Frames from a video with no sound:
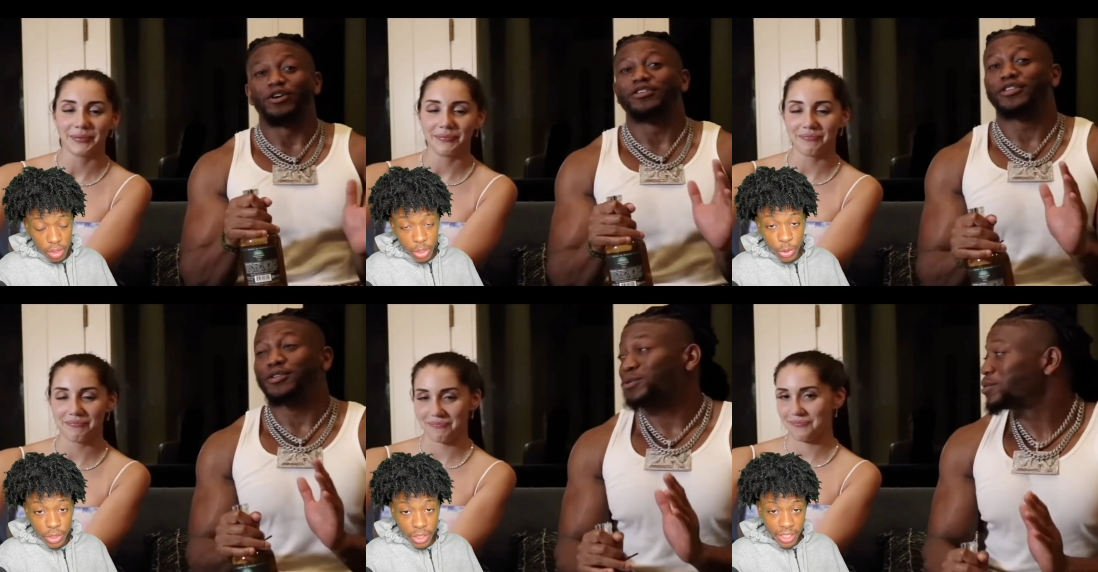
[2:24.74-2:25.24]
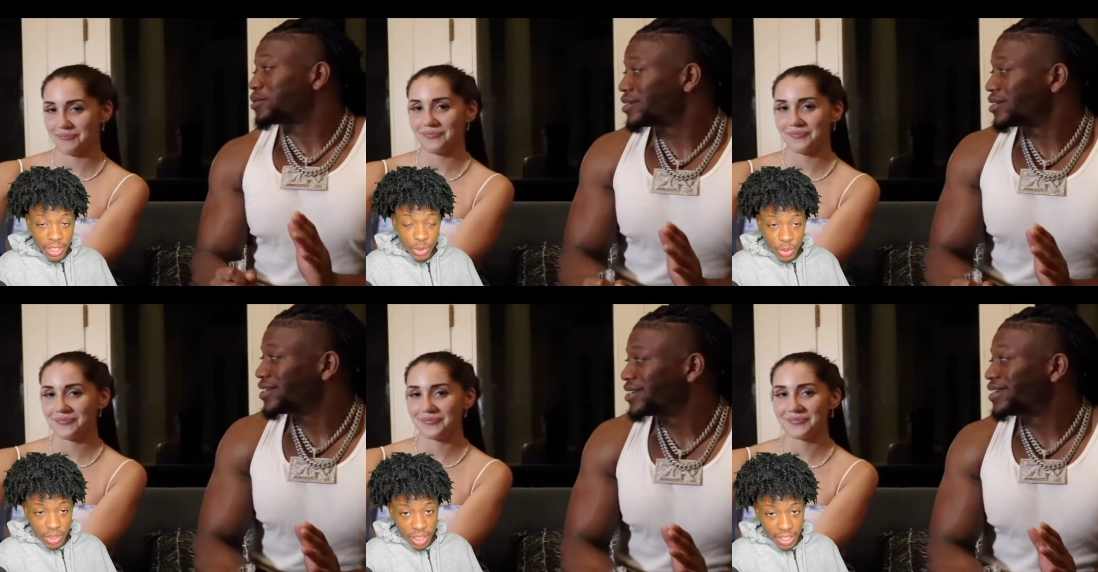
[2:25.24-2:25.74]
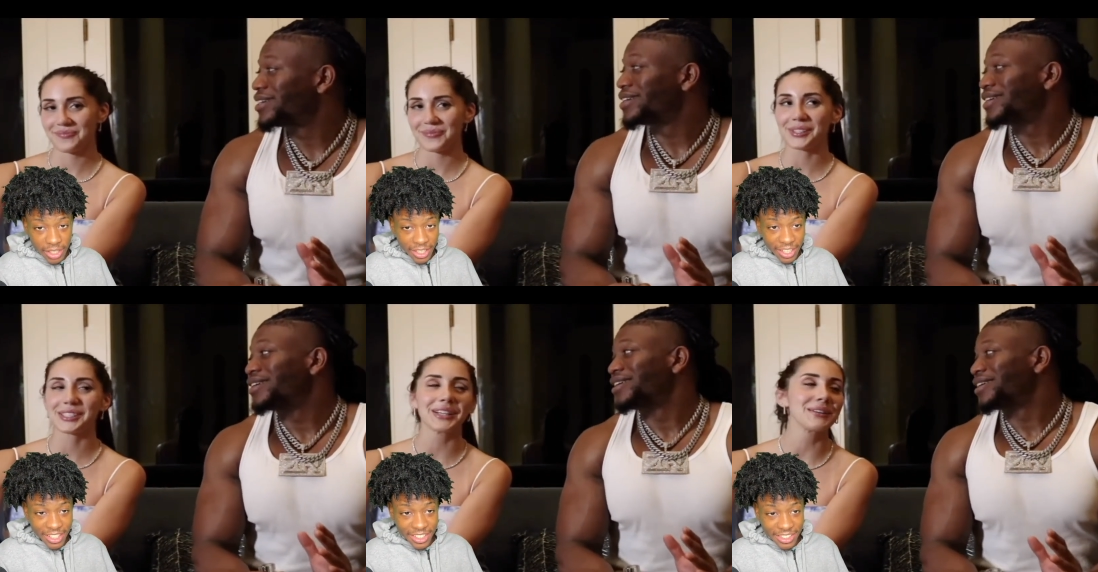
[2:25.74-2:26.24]
Speaker 1: Duke Dennis was like,
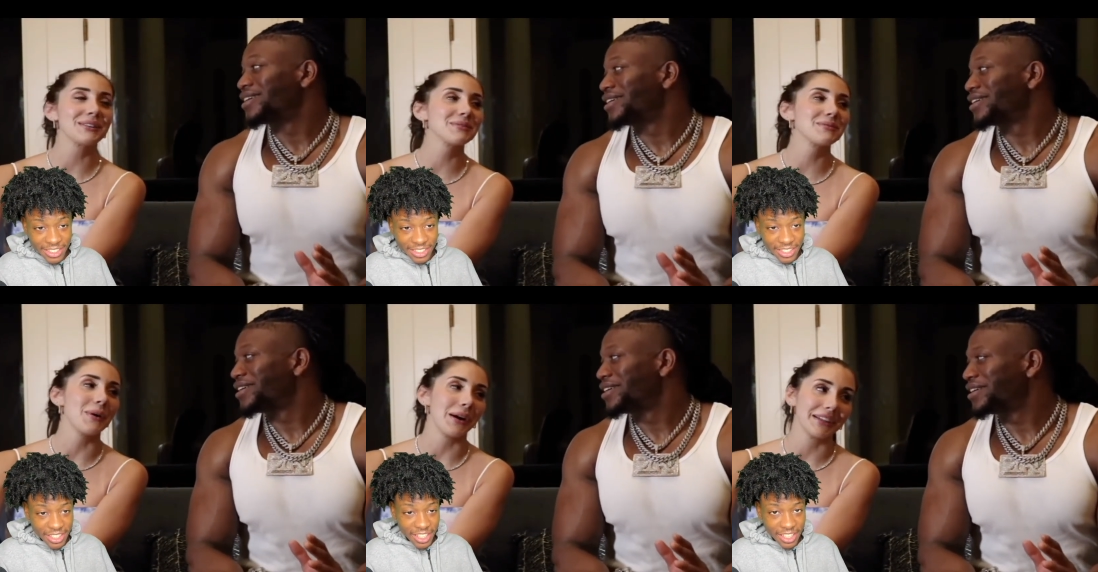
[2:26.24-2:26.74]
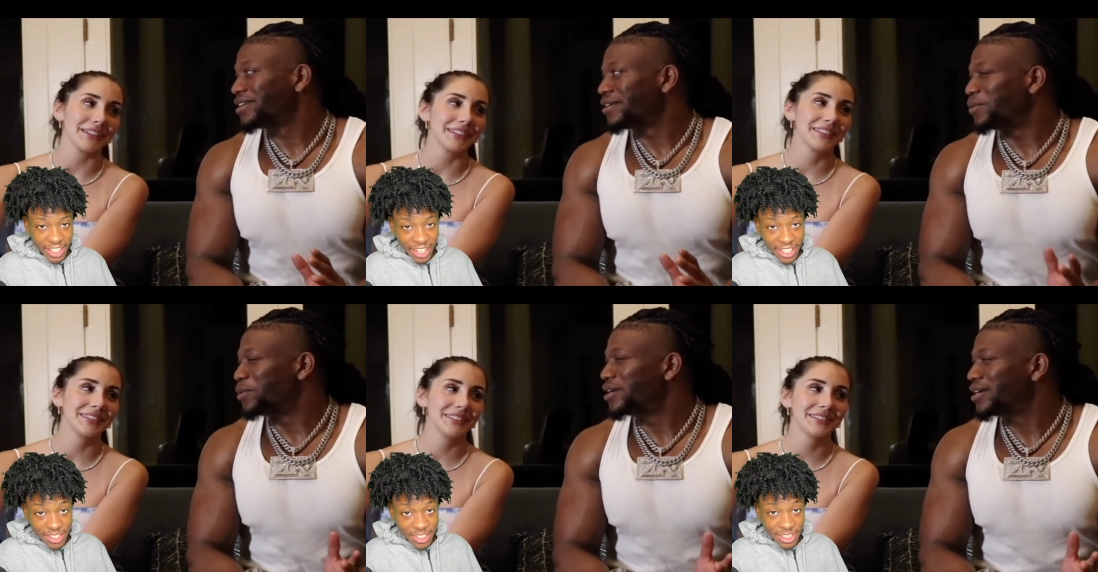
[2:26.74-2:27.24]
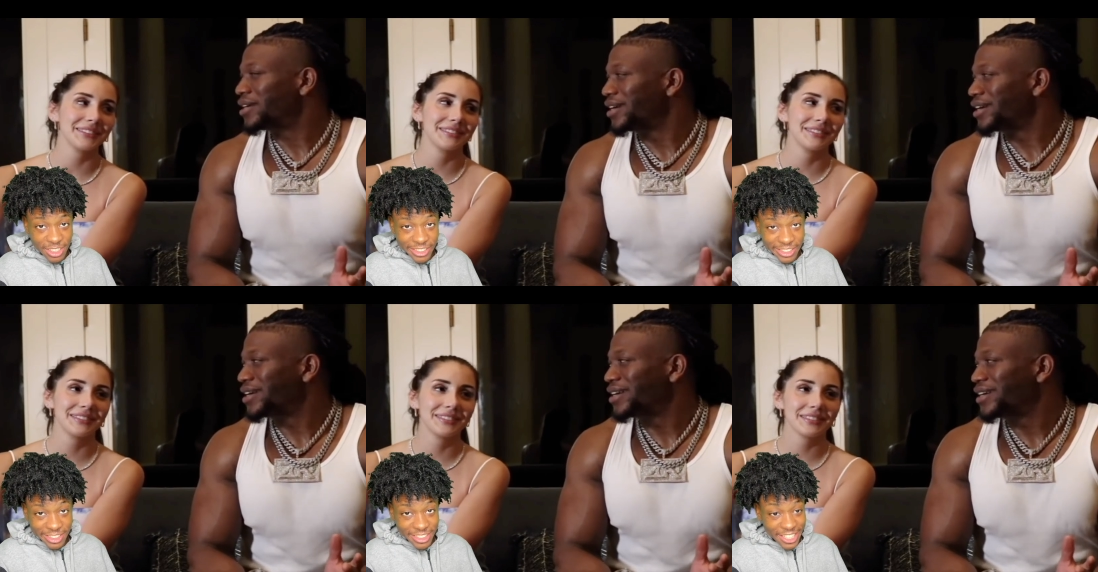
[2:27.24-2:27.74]
hey, Adin, your
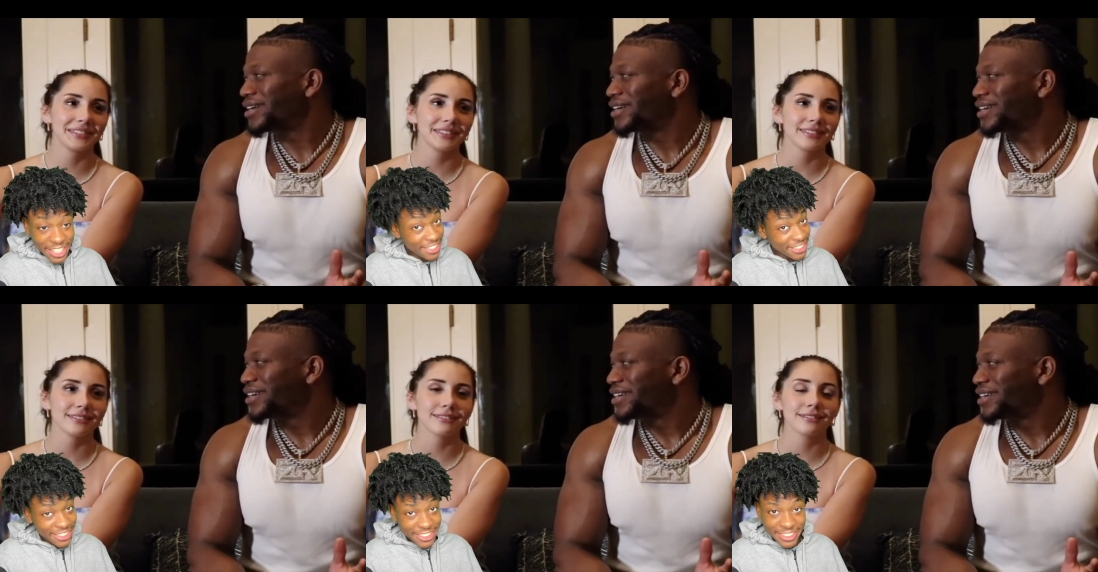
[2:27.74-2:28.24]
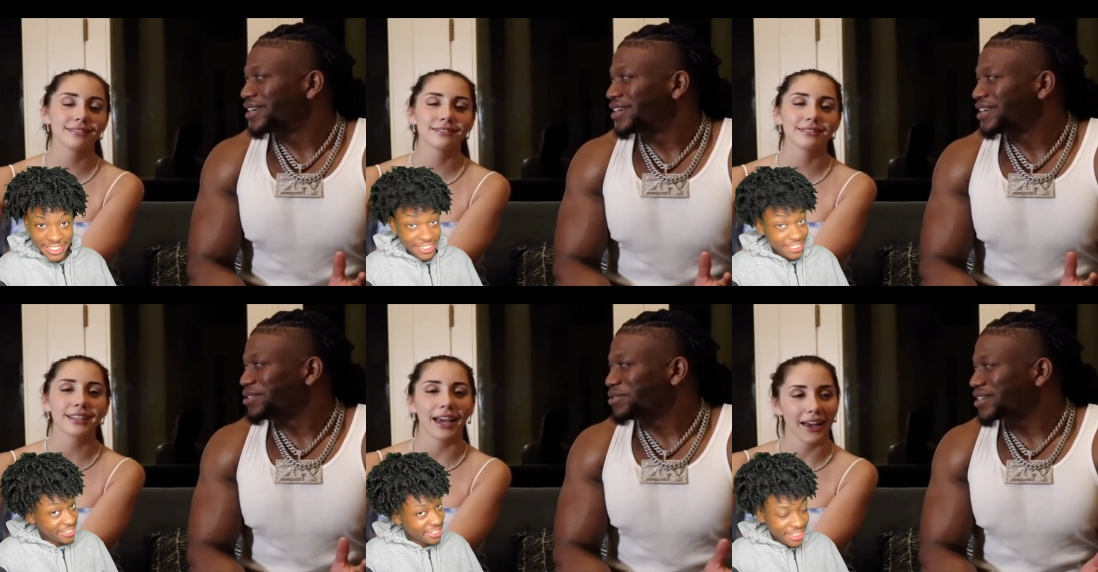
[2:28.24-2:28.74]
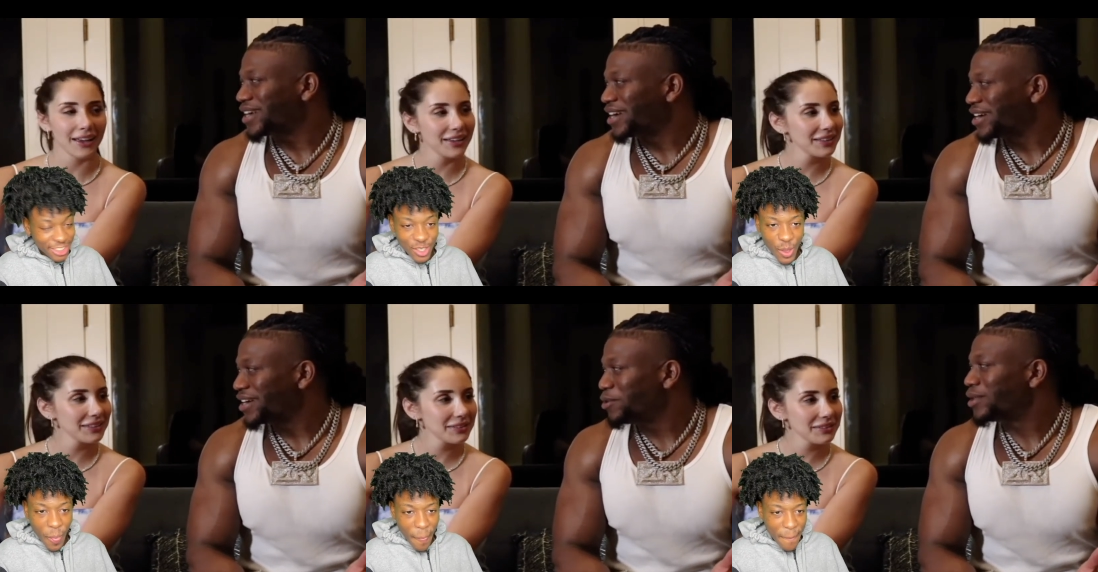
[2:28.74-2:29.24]
sister's kind of, you know?
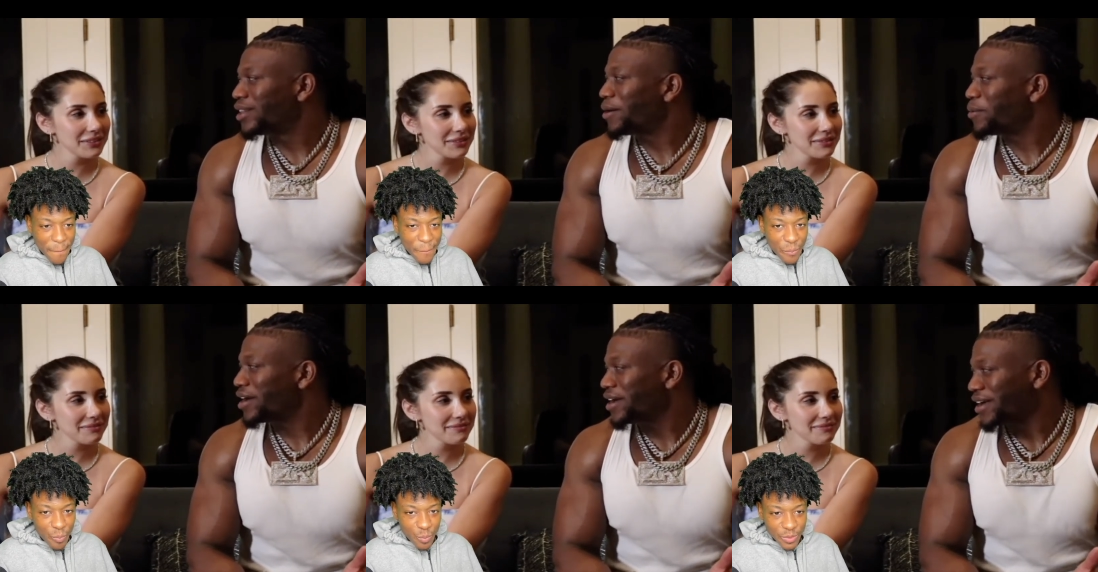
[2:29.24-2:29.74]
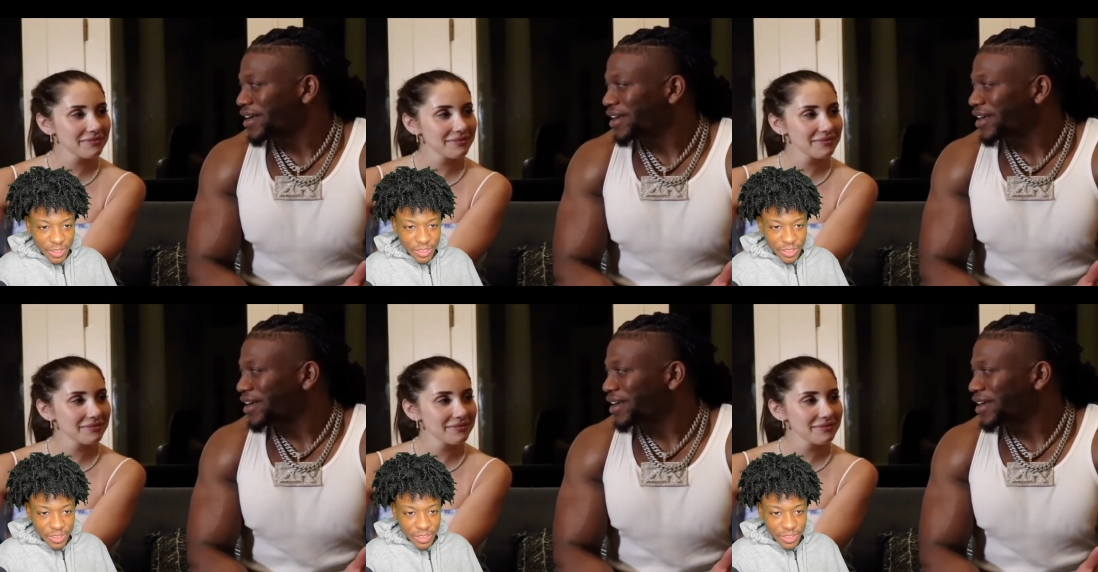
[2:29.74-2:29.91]
Yeah, you a lightweight?